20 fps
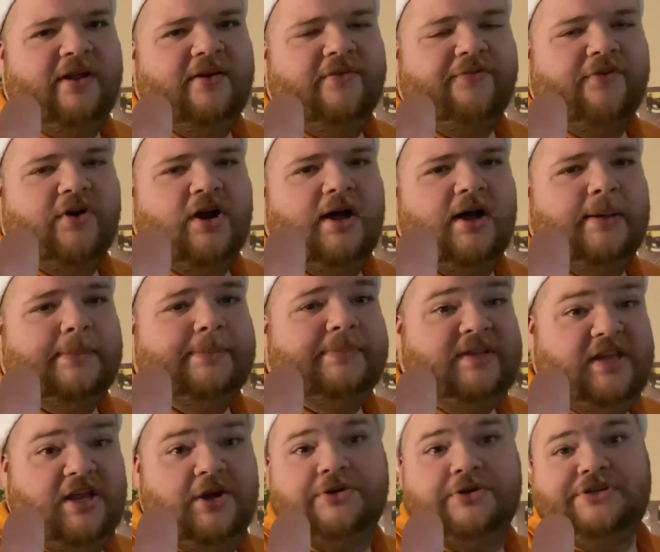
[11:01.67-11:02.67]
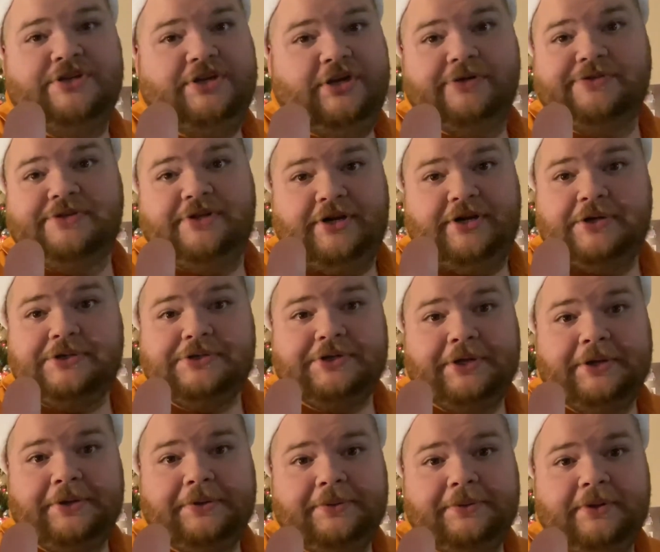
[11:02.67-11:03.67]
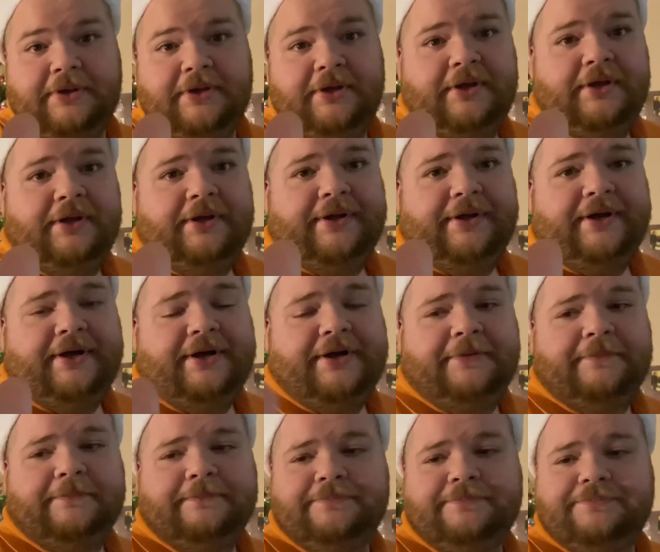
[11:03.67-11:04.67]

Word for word: from years and years and years ago. Um,